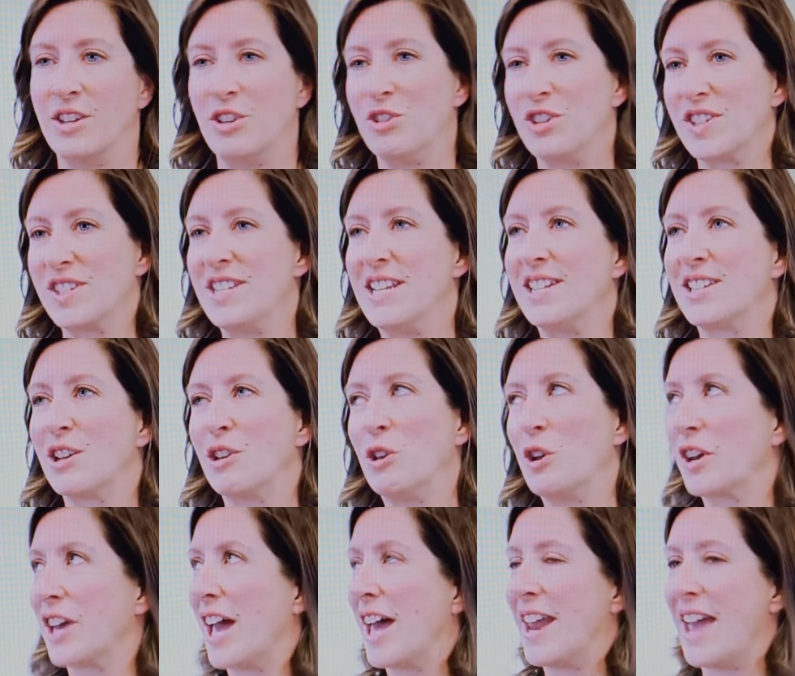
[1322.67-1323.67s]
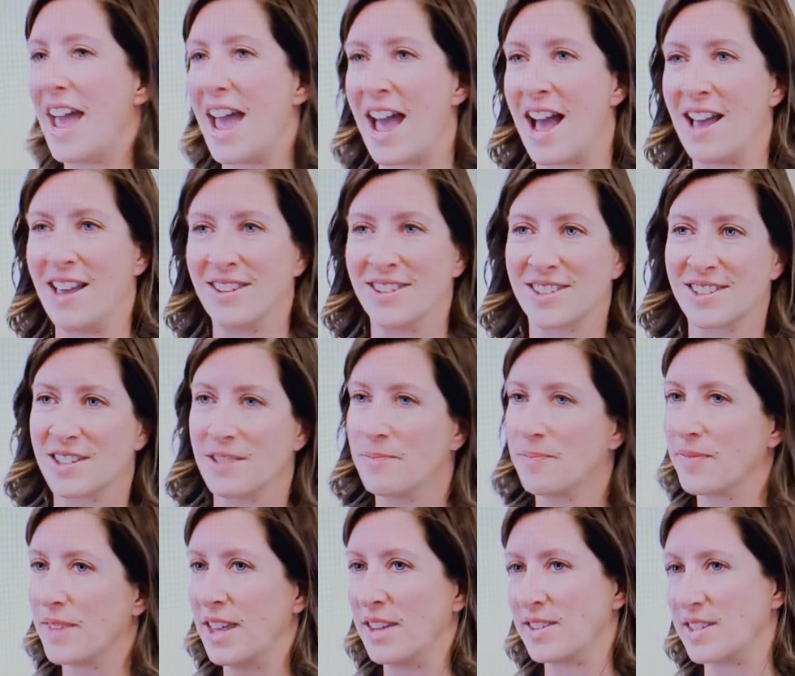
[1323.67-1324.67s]
you just need to look at it as,
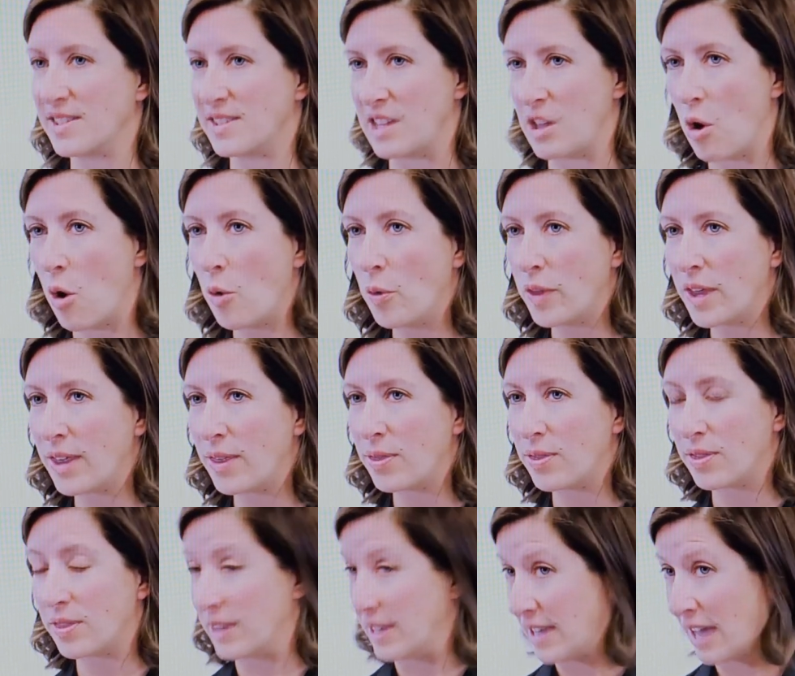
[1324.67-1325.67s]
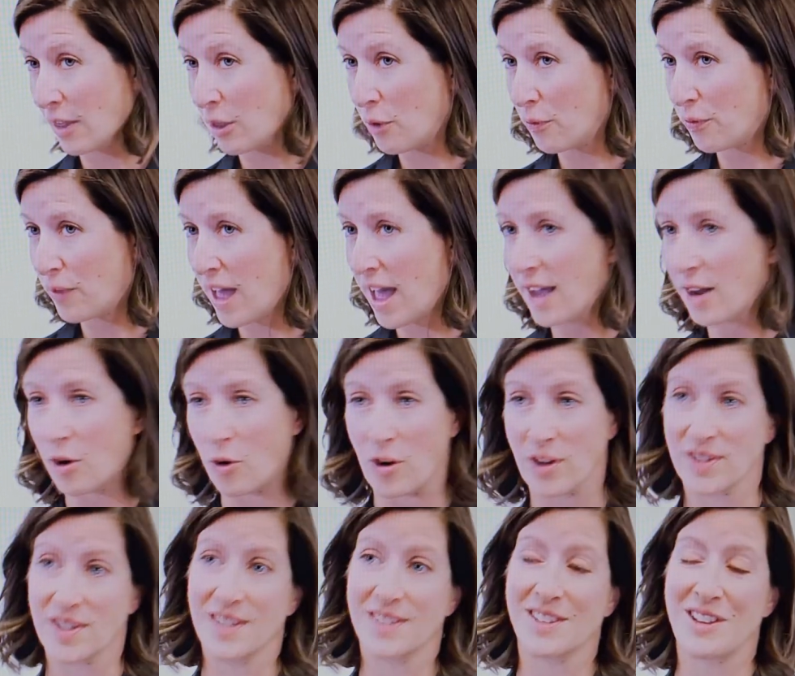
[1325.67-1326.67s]
is this the only yellow flag, or
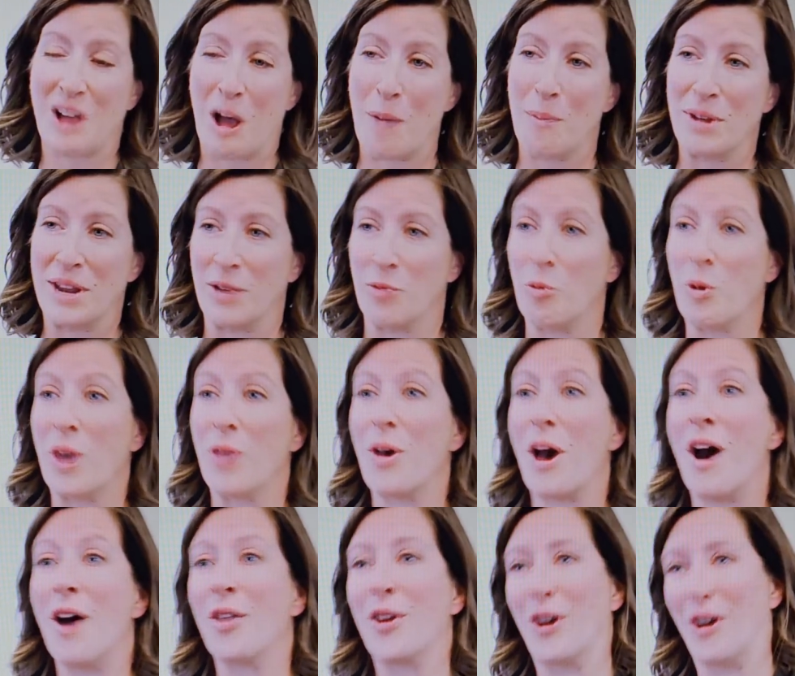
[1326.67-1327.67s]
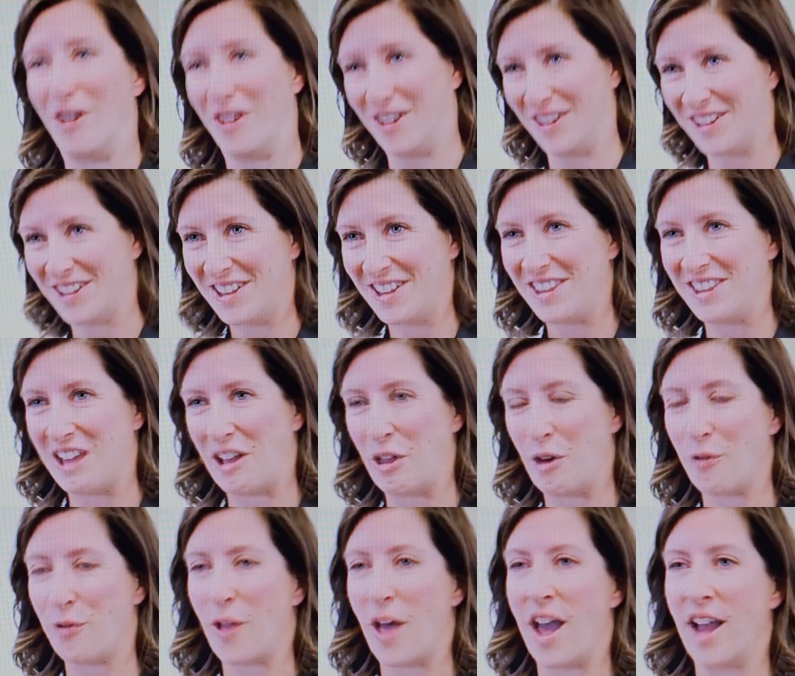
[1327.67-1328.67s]
is this accompanied with other
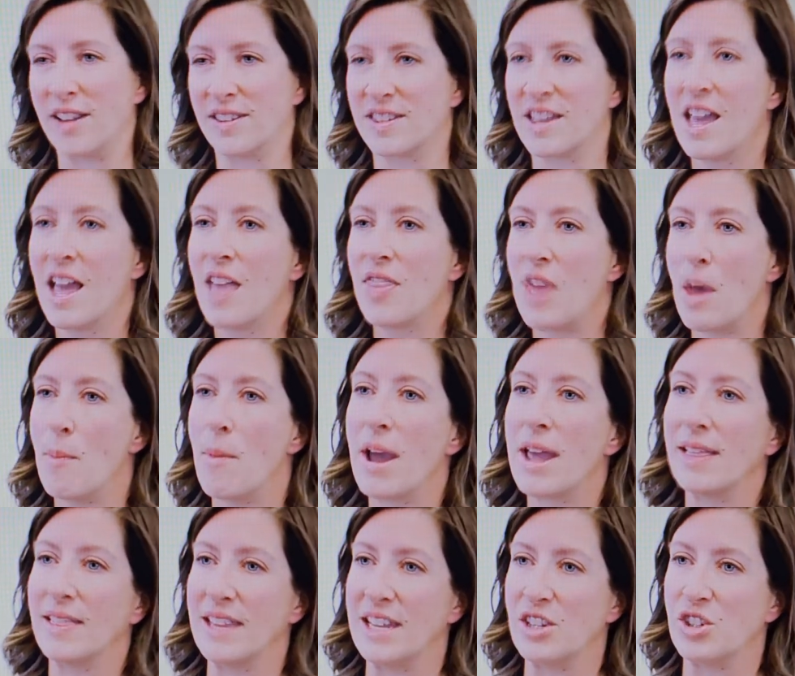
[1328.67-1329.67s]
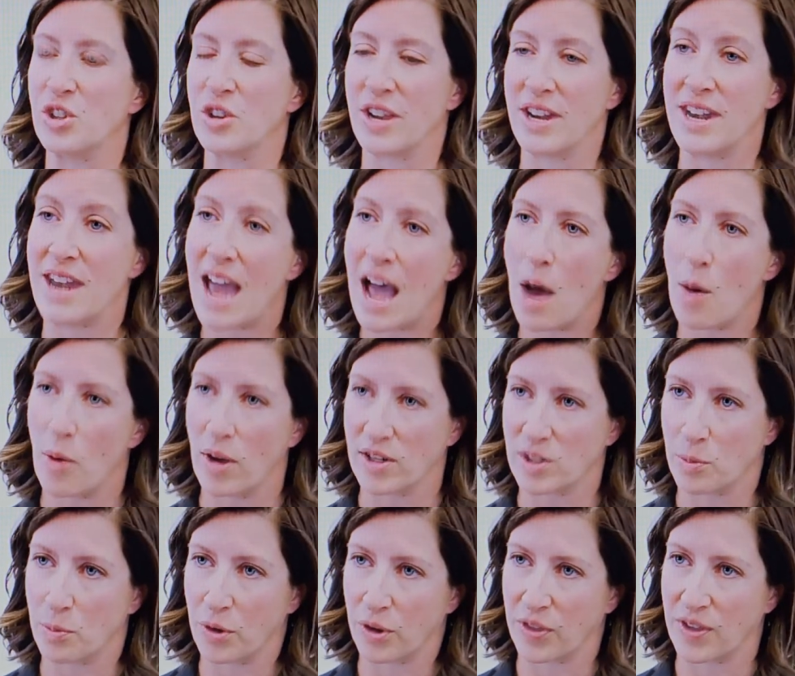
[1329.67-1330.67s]
yellow flags that might lead you to not want
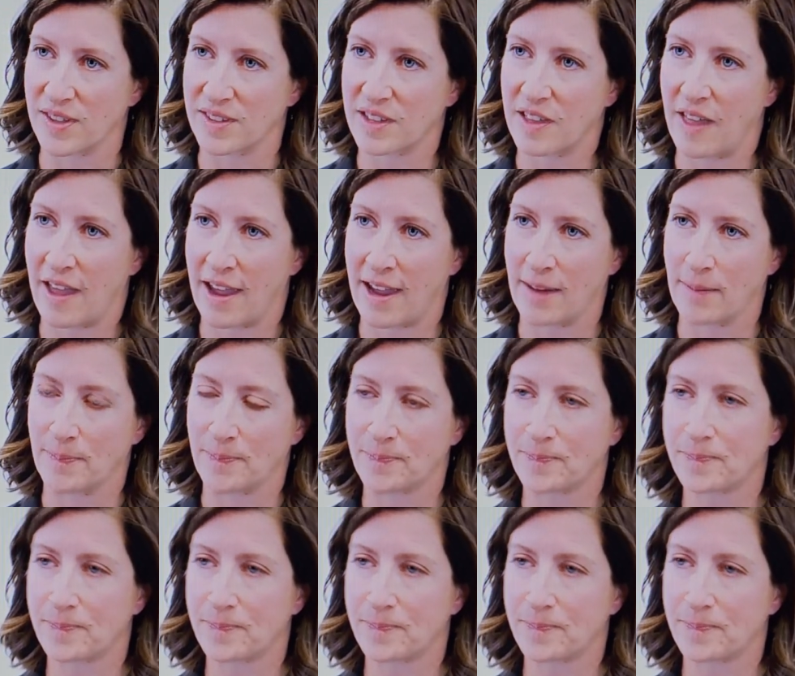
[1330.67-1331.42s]
to book this client?